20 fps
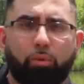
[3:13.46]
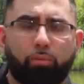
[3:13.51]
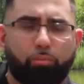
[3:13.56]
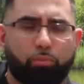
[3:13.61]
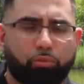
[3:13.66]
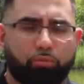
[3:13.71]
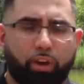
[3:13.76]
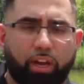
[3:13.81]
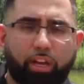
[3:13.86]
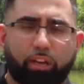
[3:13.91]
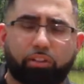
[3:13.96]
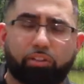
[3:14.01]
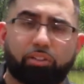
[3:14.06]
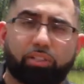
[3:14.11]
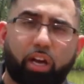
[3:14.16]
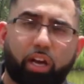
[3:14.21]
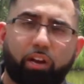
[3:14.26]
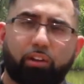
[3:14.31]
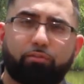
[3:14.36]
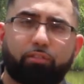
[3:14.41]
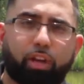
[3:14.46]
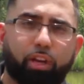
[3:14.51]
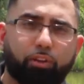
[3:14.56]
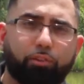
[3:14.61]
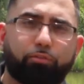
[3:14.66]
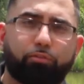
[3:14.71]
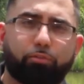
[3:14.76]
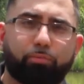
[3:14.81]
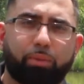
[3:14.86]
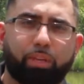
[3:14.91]
provided a ton of
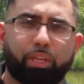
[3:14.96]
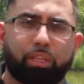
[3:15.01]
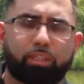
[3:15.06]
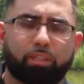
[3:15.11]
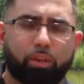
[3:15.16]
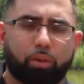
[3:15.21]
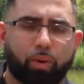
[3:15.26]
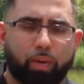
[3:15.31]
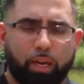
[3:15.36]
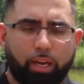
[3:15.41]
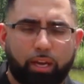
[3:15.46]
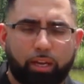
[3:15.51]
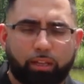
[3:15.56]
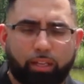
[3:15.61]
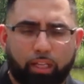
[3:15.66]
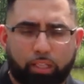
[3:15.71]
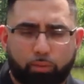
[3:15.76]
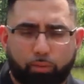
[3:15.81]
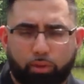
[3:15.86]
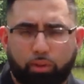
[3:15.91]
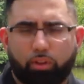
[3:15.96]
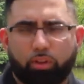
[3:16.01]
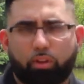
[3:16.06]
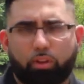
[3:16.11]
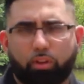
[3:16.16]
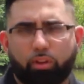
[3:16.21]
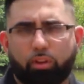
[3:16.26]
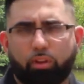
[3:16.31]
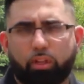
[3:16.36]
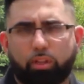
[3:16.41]
value for me, and so that's one of
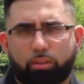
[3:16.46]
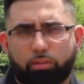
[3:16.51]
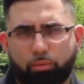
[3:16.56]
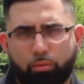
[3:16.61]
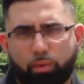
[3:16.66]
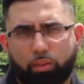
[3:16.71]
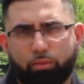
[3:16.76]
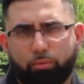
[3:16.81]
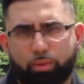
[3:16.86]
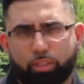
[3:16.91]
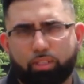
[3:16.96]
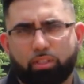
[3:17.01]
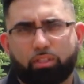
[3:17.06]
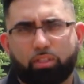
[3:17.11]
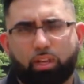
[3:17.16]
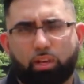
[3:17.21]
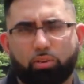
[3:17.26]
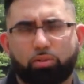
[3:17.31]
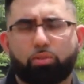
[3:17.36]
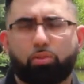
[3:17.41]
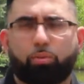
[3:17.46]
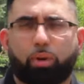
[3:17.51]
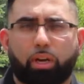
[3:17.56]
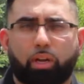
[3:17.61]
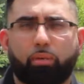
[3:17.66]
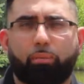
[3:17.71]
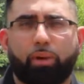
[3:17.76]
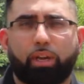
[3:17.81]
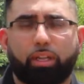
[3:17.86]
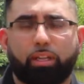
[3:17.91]
the reasons I also
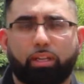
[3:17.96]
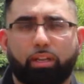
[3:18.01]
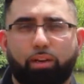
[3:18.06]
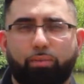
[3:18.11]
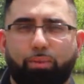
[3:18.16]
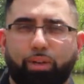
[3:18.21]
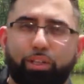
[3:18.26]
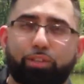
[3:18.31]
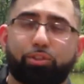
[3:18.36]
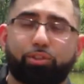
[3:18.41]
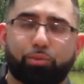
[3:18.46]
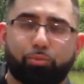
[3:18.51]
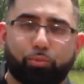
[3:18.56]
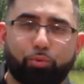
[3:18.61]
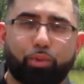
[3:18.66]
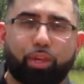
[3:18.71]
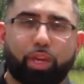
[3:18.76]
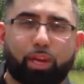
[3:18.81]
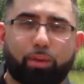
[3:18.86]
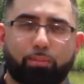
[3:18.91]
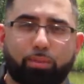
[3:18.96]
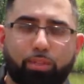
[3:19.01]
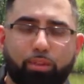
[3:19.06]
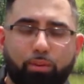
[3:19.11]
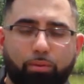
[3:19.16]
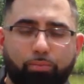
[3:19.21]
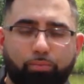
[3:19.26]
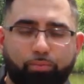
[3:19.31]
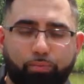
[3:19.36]
recommend mentorship bootcamp. So